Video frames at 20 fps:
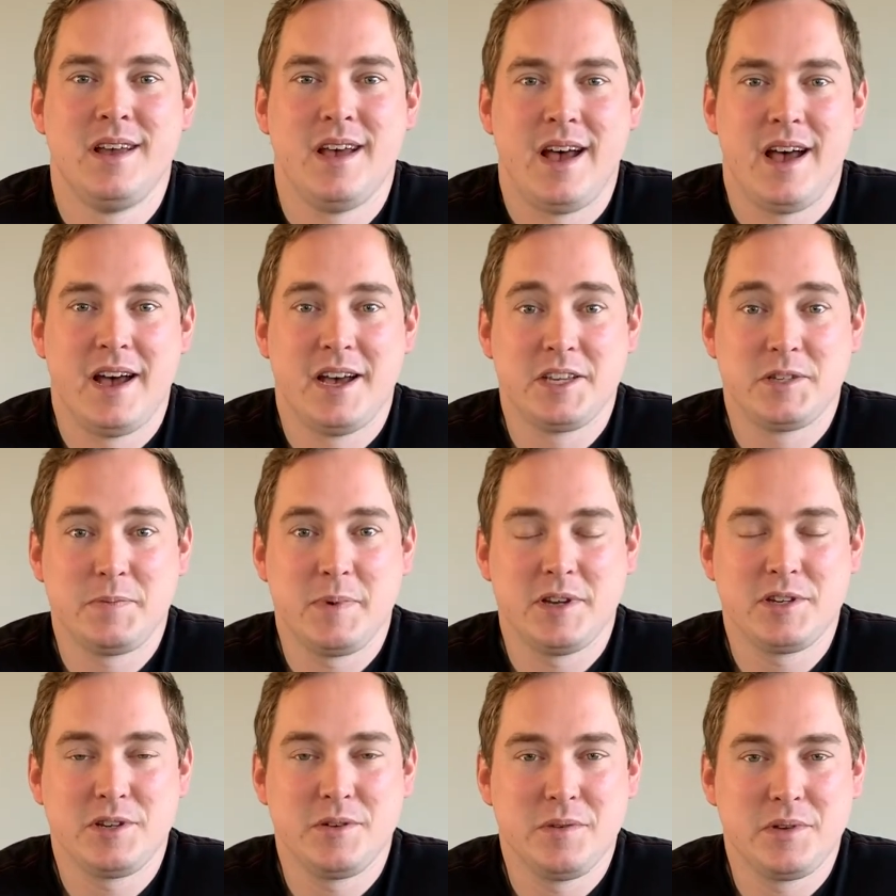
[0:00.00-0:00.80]

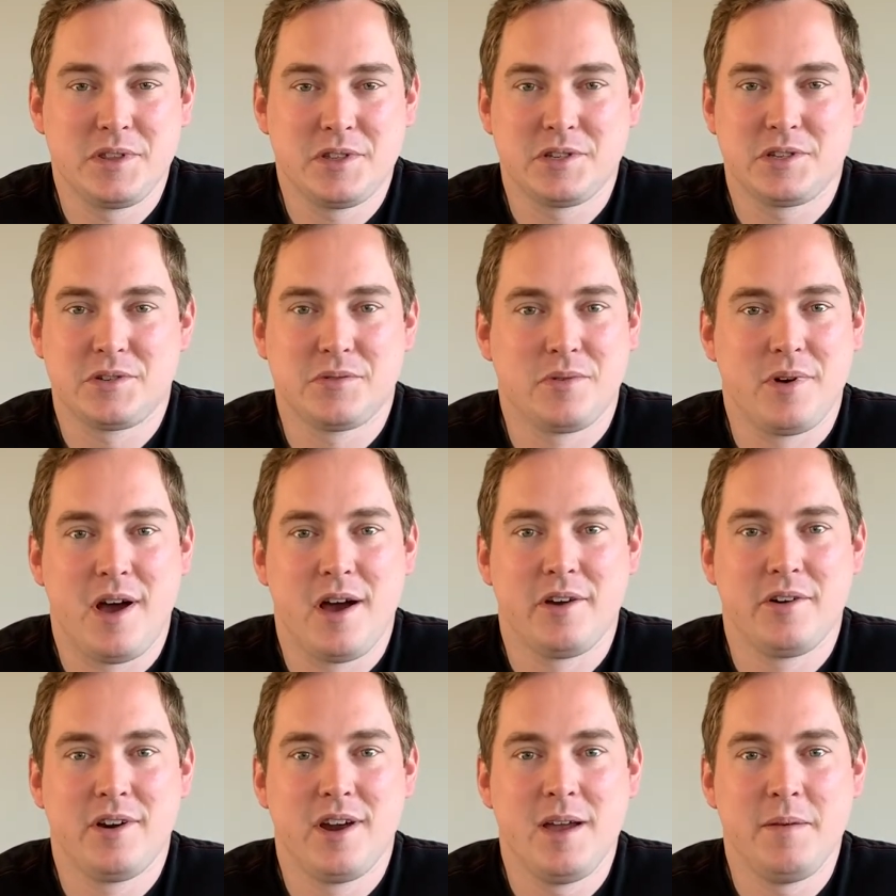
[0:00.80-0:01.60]
especially with the
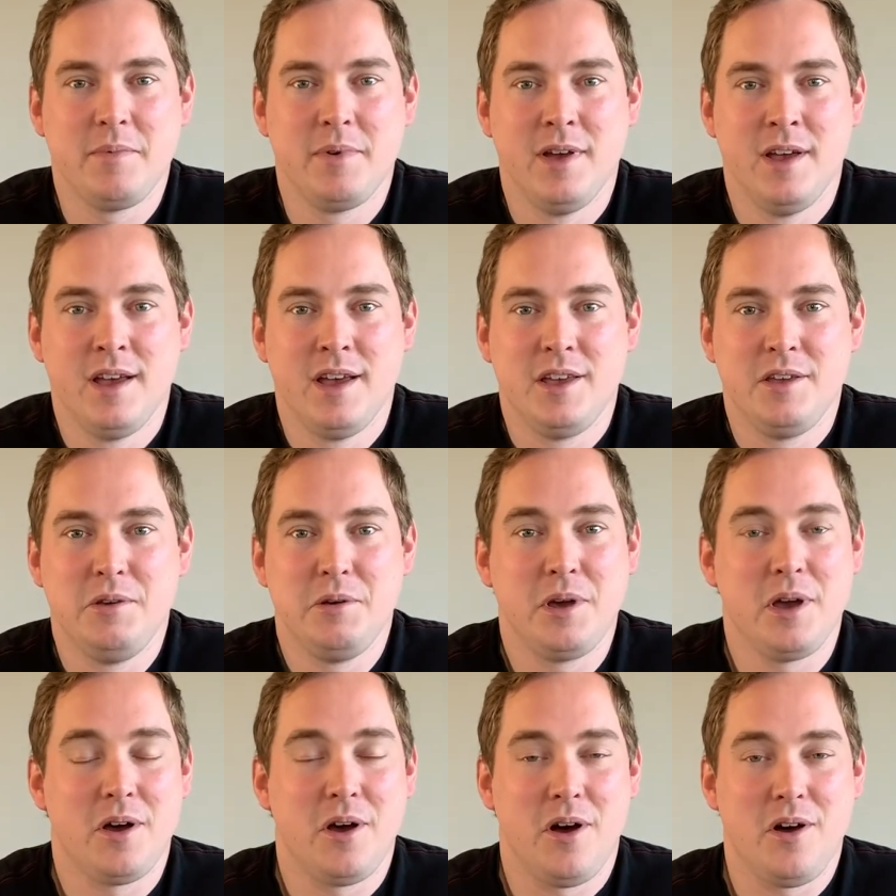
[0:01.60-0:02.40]
Syrah grape,
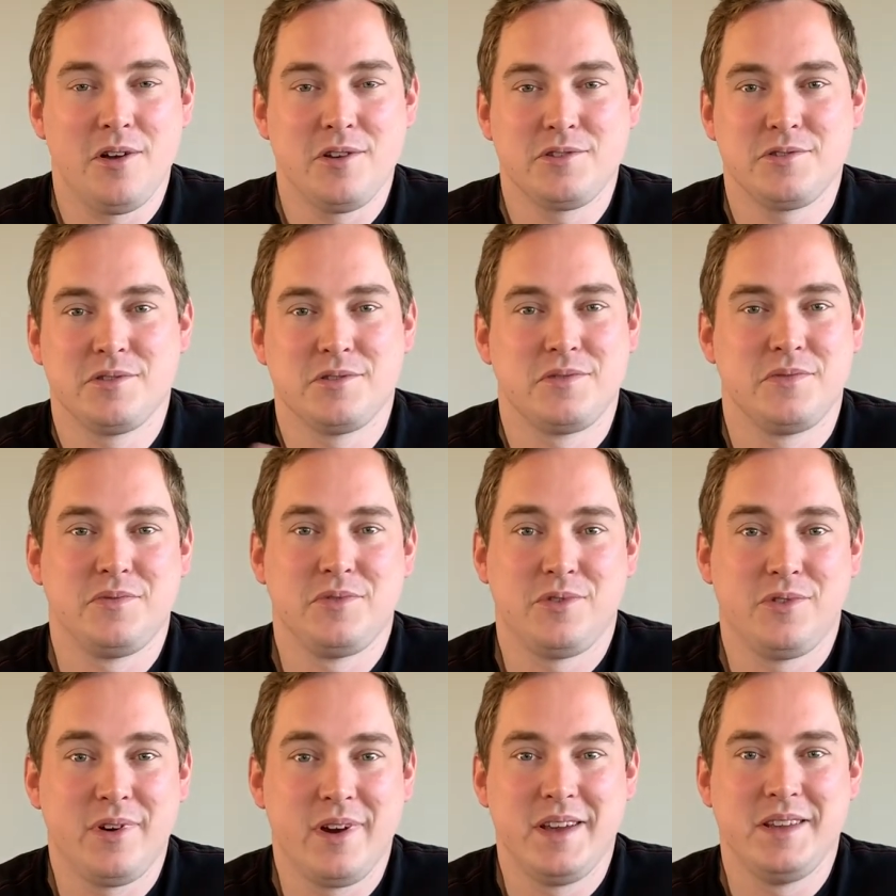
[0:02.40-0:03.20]
you get all sorts
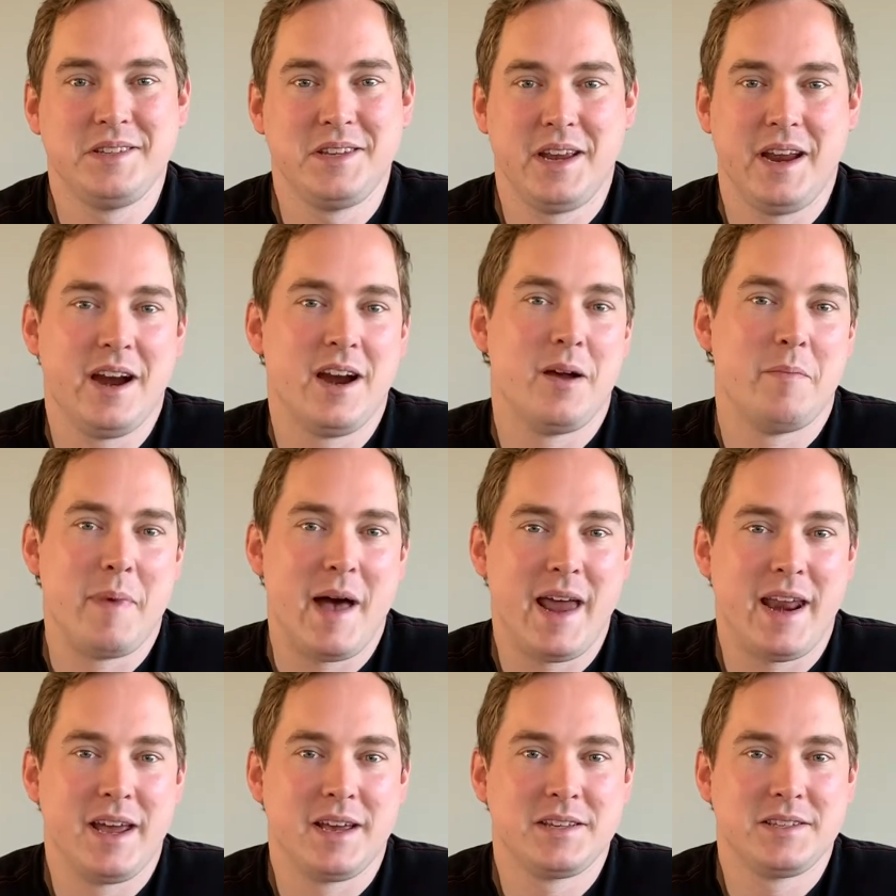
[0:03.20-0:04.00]
of crazy
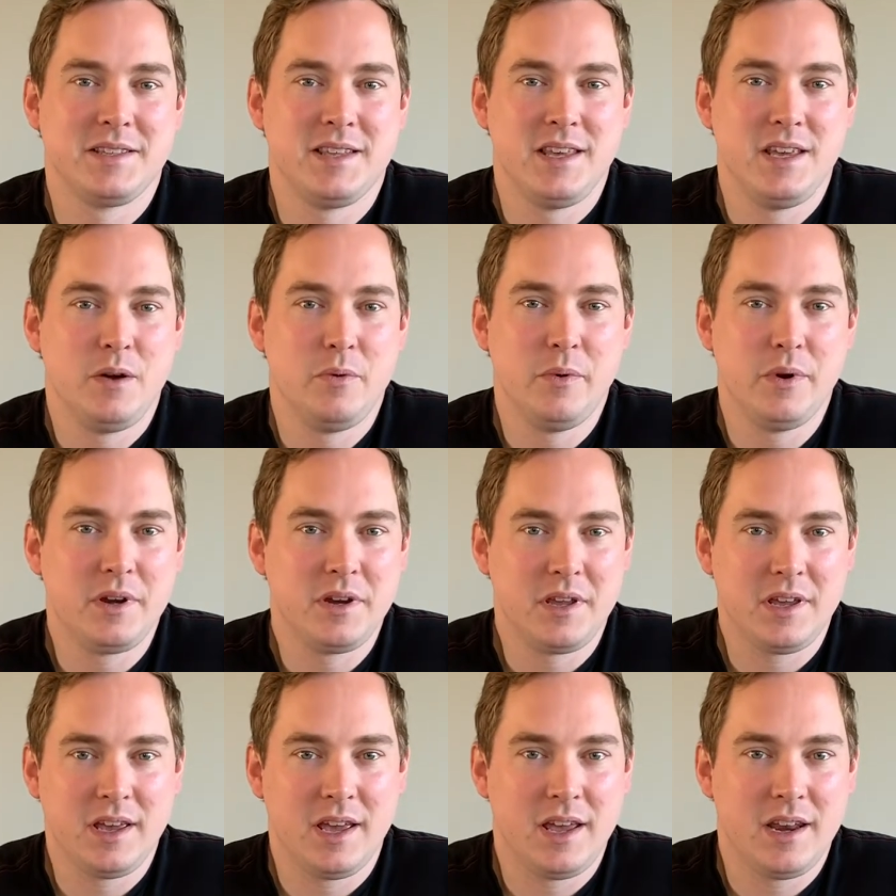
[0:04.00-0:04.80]
aromatics that you
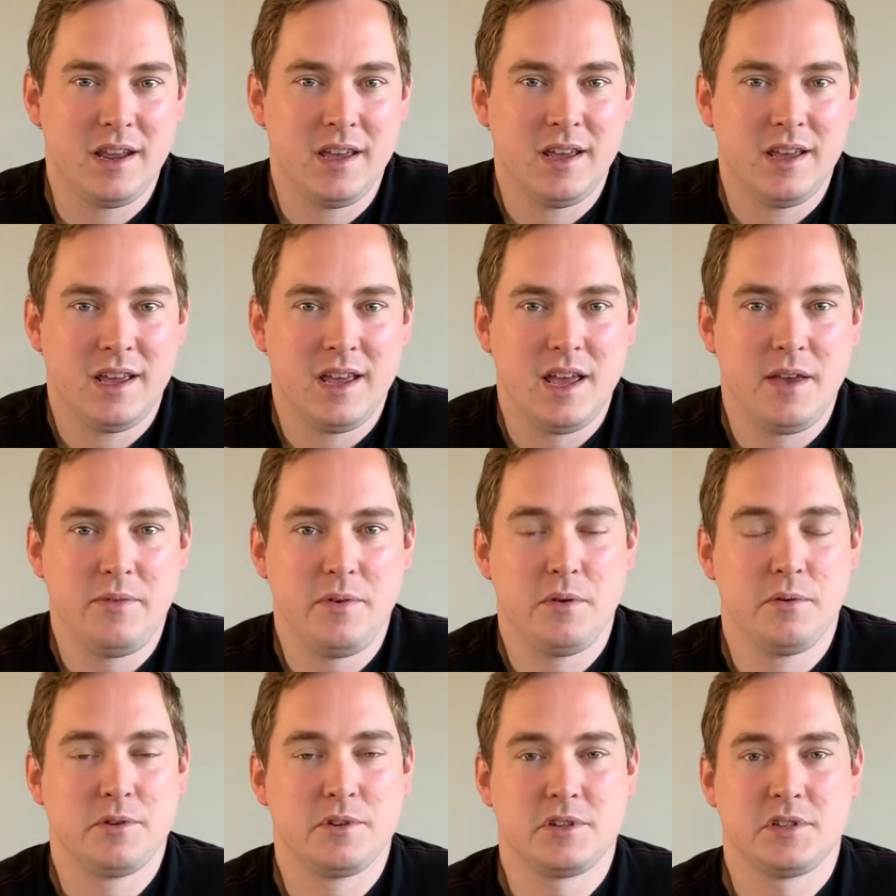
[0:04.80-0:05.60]
wouldn't get if
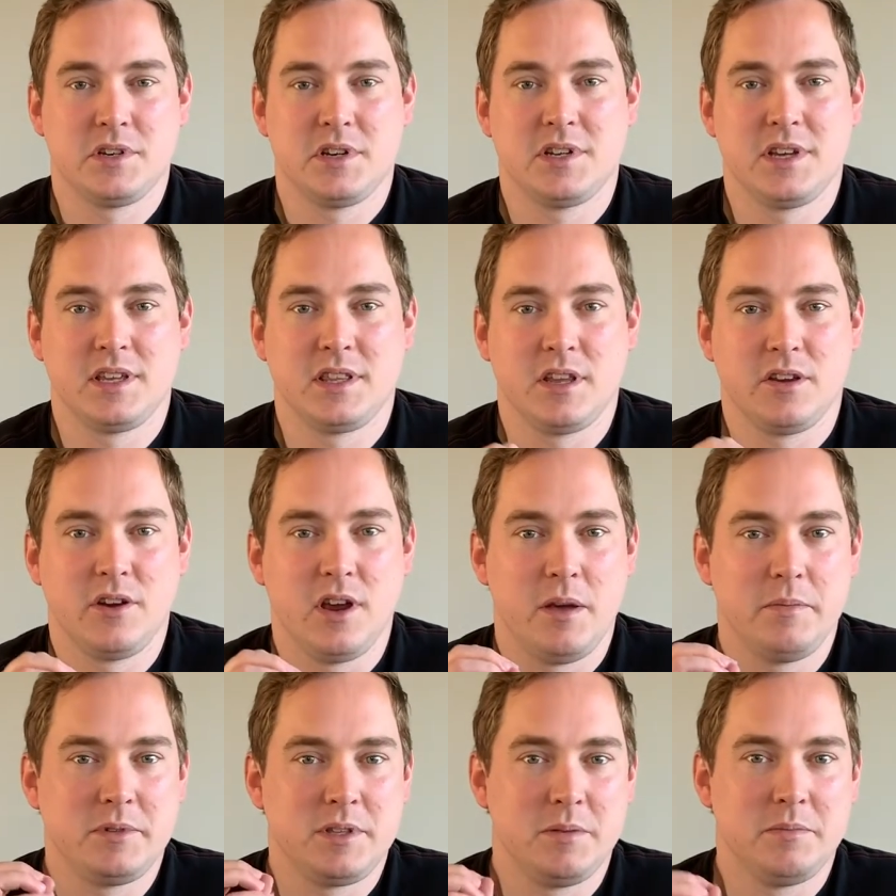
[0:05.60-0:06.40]
you were just to take the
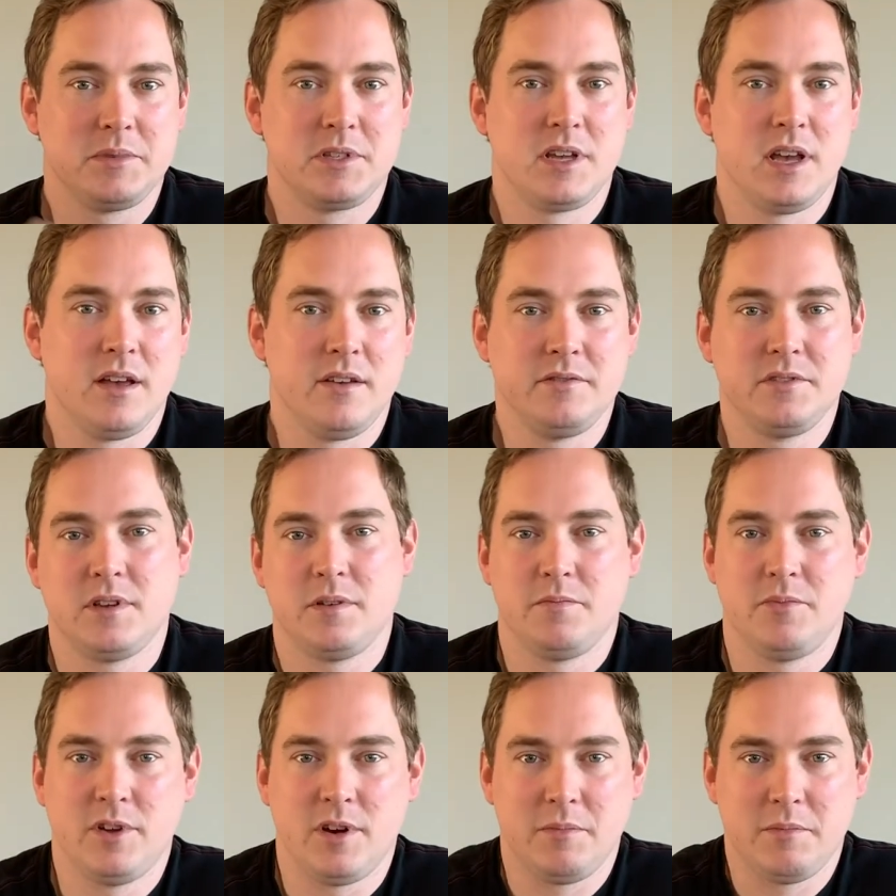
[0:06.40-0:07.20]
grapes themselves
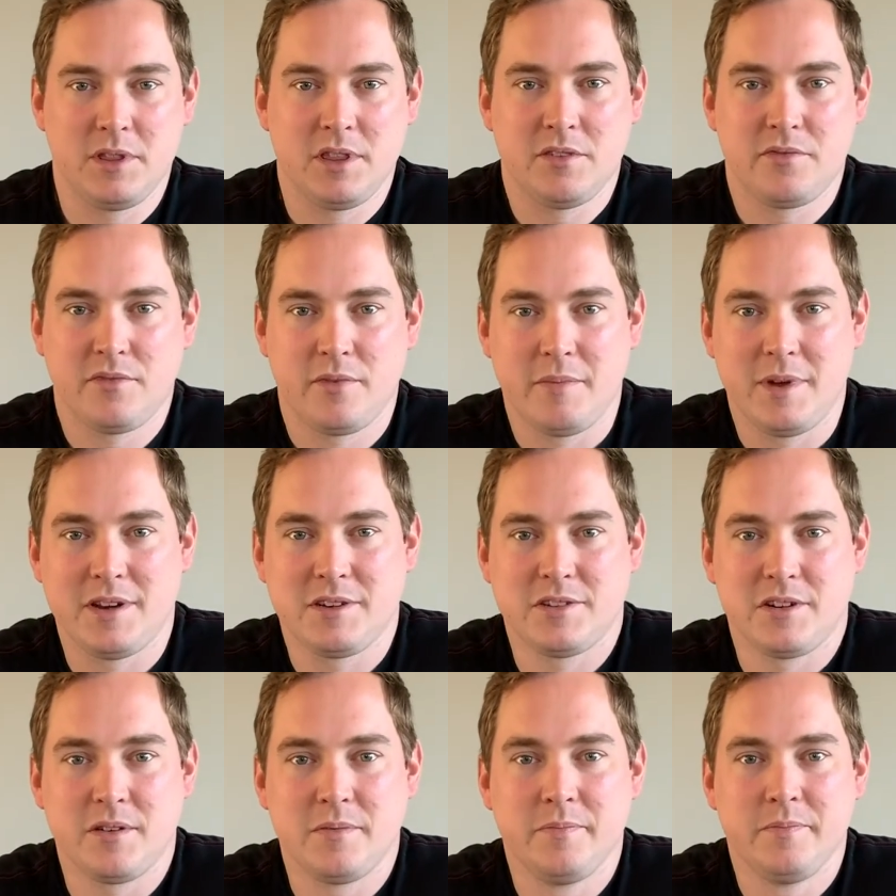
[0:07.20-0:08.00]
and put them in the
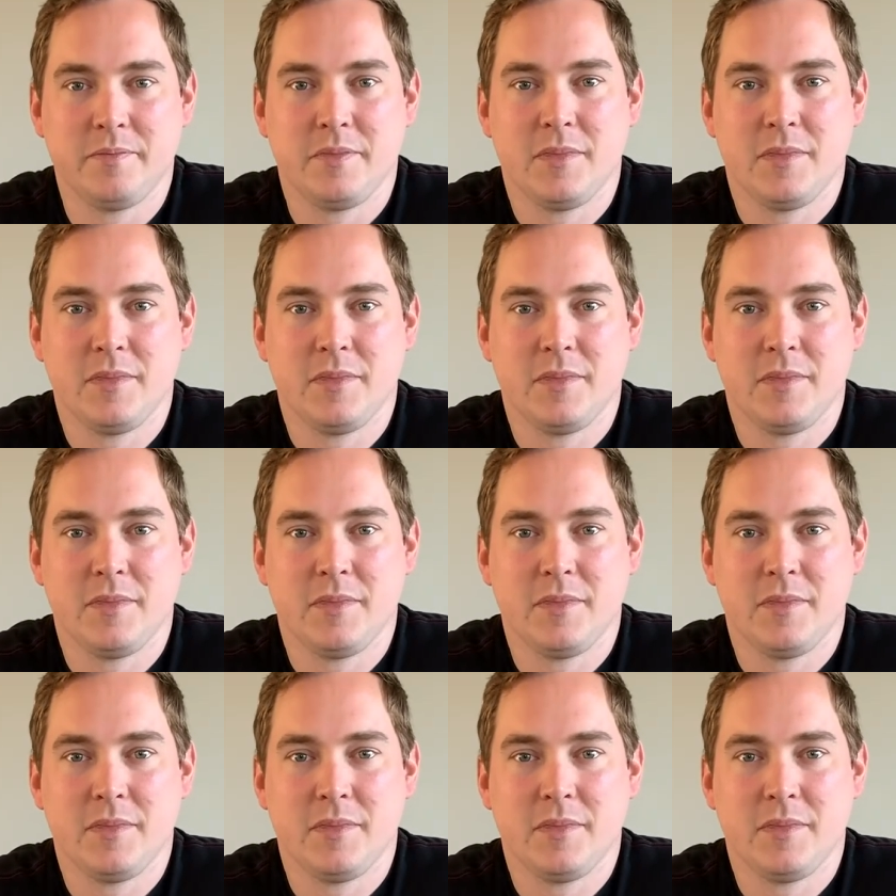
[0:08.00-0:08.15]
fermenter.